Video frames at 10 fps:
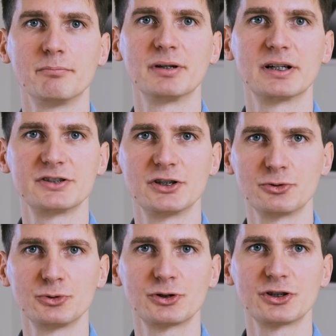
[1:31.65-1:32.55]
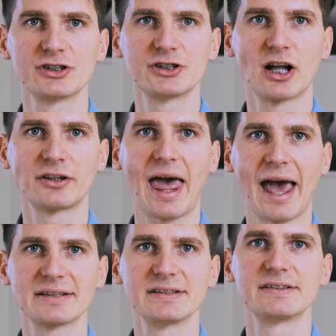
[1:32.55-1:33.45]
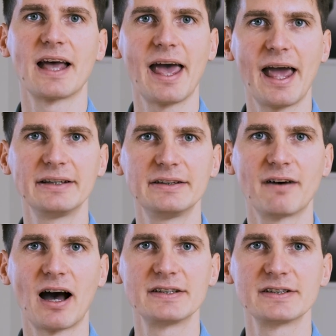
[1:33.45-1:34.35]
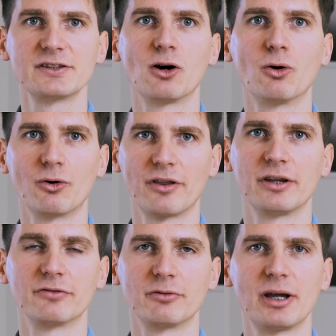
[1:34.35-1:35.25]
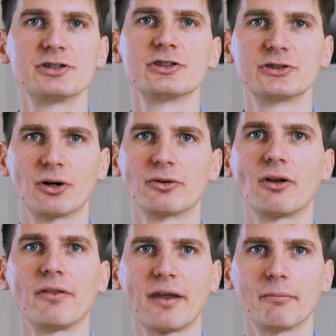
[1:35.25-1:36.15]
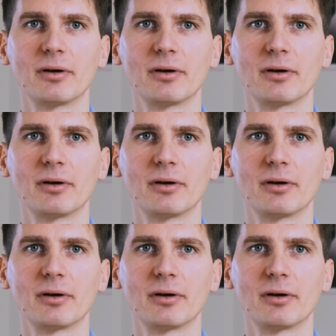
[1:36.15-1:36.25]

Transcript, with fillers: because the router does not access any devices or the information stored on them.